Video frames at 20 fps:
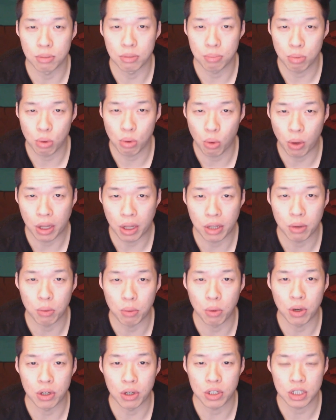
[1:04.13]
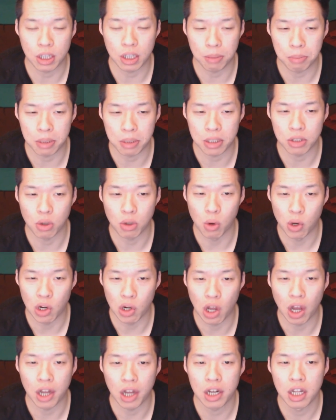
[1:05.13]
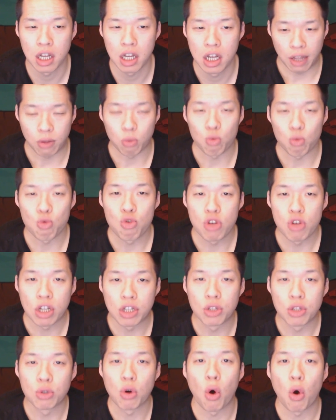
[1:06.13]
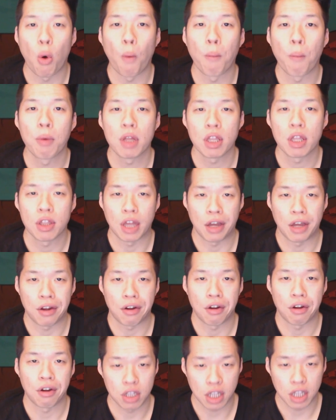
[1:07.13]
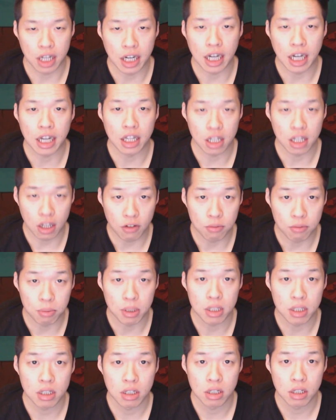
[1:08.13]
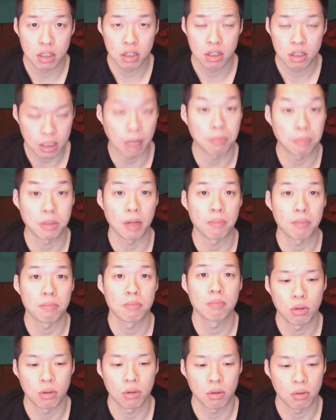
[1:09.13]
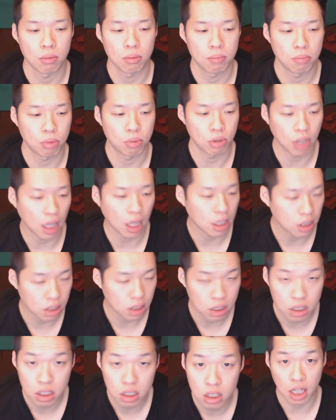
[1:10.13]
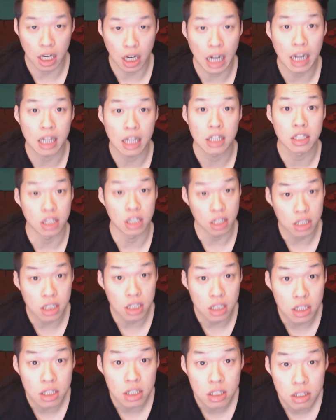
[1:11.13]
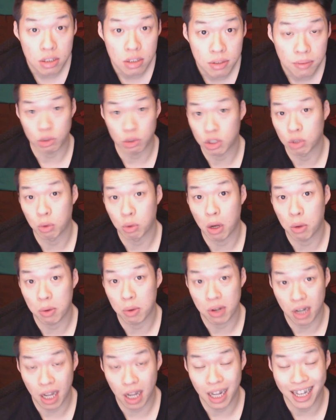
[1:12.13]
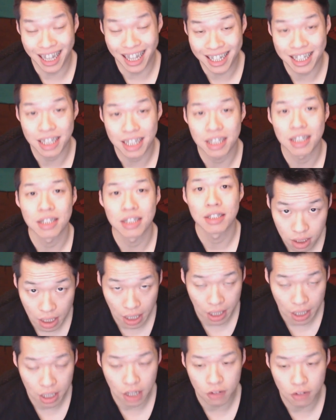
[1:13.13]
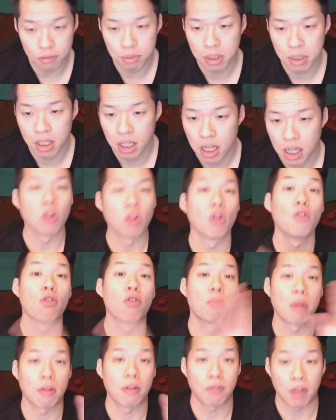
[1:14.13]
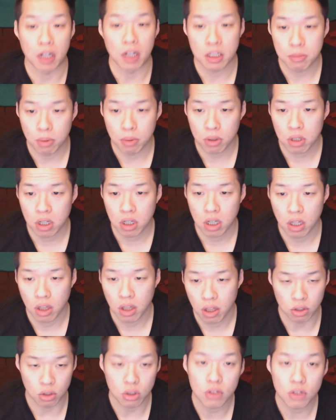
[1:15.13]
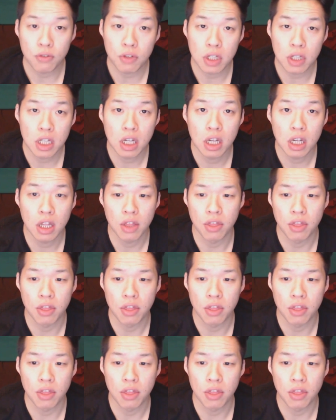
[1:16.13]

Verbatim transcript: to the point where something's going on, I really do hope that the Canadian government steps up to protect the Canadian citizens. That's the reason why we elected the Canadian government. All over my Facebook newsfeed,